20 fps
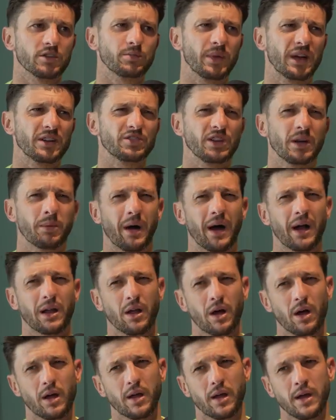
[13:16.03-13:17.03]
especially
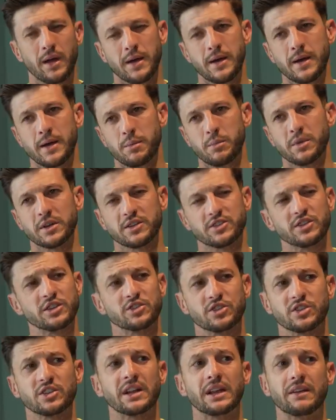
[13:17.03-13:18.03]
about my
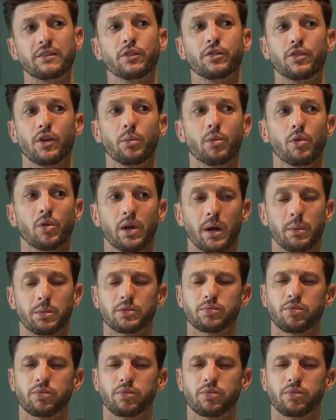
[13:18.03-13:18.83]
decision to leave the football club.